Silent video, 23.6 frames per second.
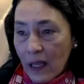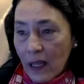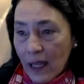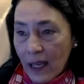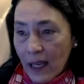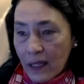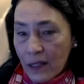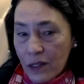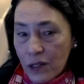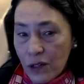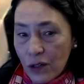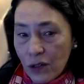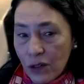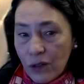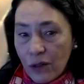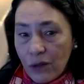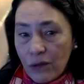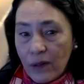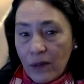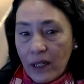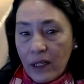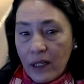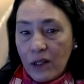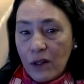external
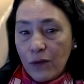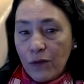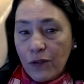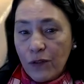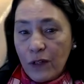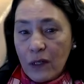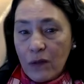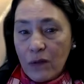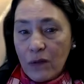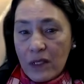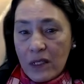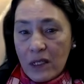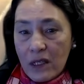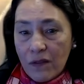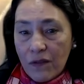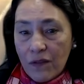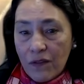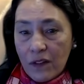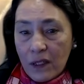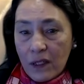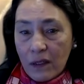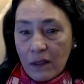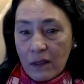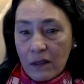radio frequency
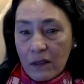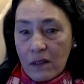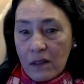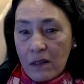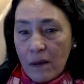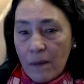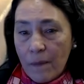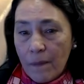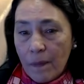fields.